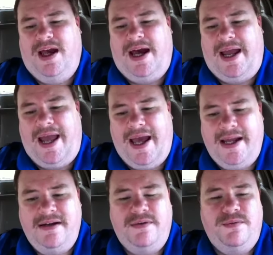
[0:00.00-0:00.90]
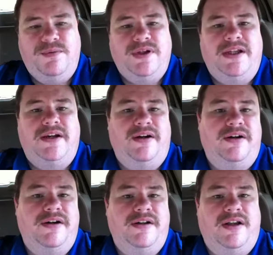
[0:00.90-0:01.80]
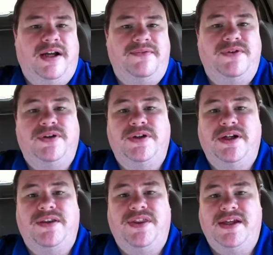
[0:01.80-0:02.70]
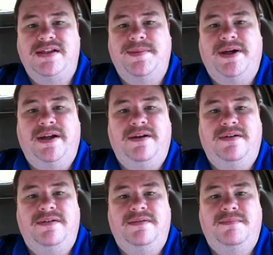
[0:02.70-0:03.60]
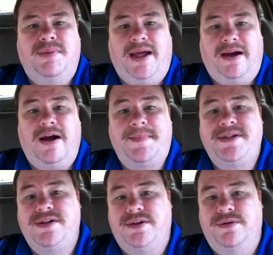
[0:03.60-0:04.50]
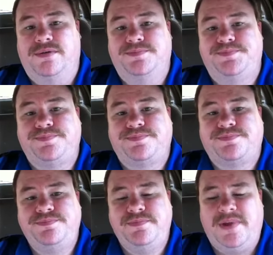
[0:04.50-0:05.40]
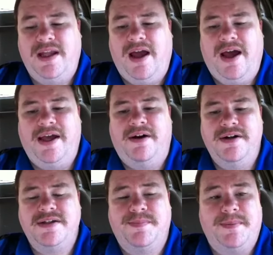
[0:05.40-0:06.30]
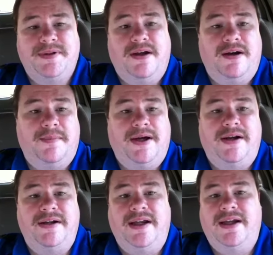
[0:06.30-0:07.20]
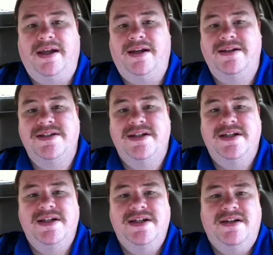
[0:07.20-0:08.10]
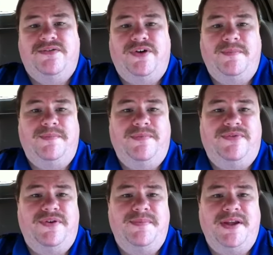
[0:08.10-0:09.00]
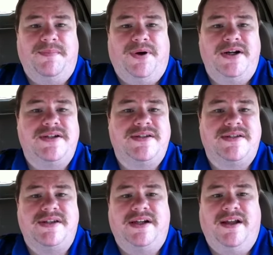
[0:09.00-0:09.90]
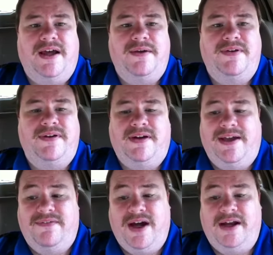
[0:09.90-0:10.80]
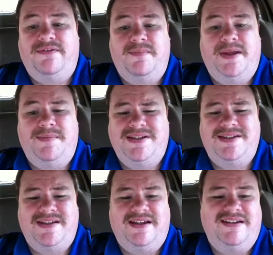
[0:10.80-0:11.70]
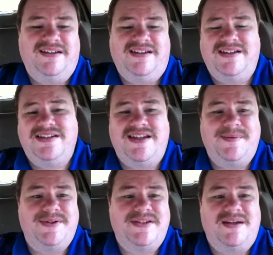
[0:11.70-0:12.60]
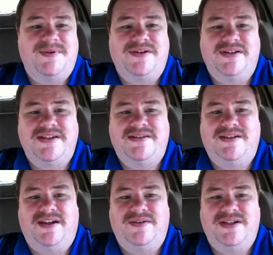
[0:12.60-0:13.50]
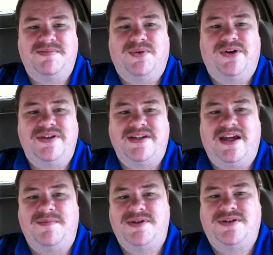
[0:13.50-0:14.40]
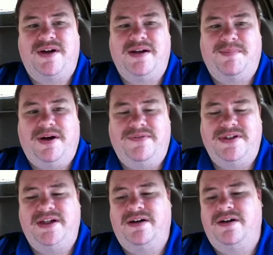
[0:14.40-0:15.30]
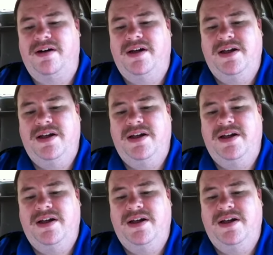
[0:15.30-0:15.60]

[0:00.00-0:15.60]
I hadn't really heard a lot of good things about Black Ops 2. Now, I had heard people talk about it, and from the impressions that I have gotten from them, it's like, same old, same old. It's, just more of the same, just trying to profiteer.